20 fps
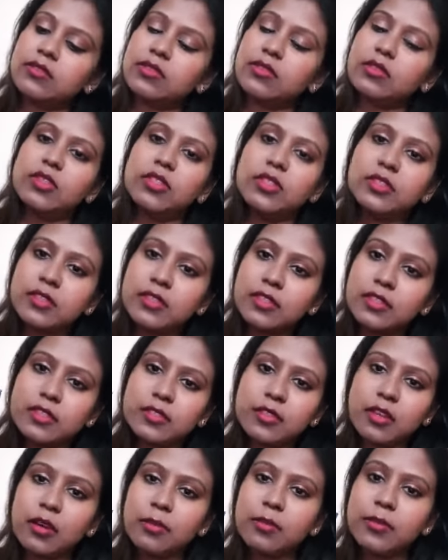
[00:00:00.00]
So the,
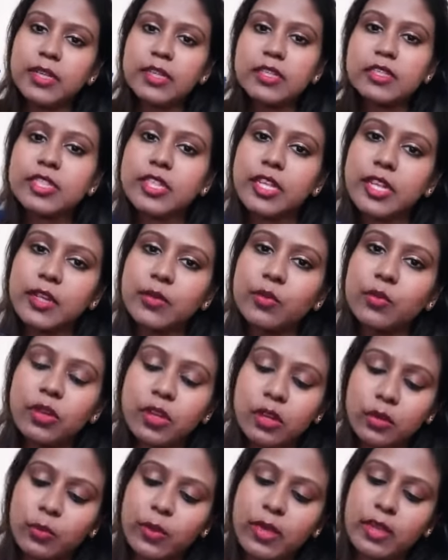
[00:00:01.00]
this uh, middle shade
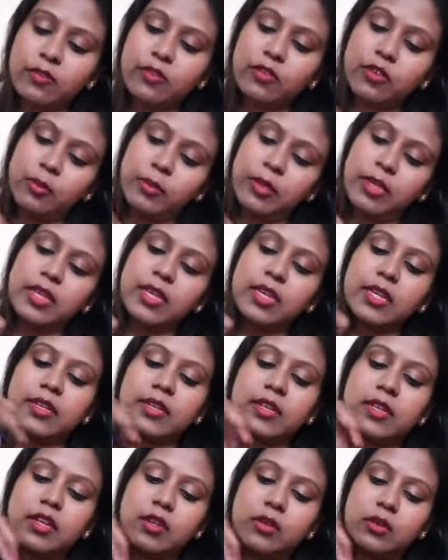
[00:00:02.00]
worked well for me.
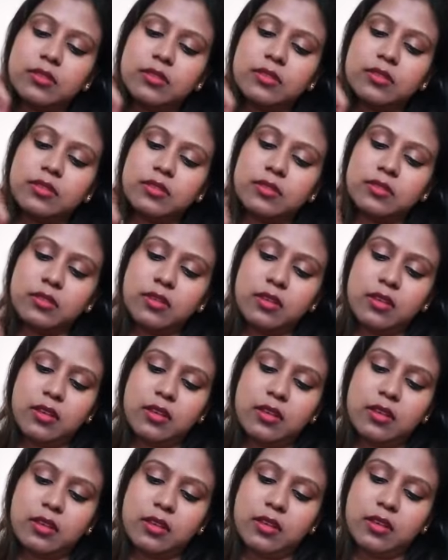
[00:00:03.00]
It looks,
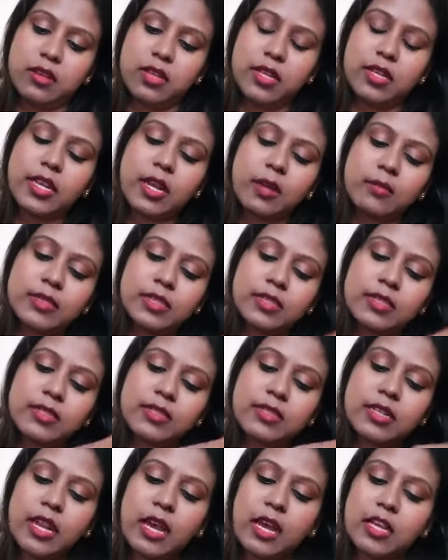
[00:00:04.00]
it comes in
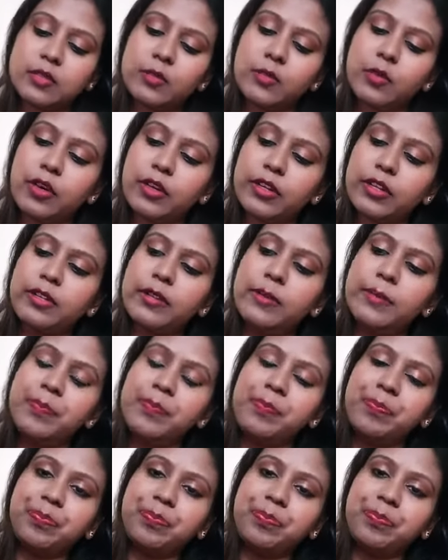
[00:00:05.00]
this glass bottle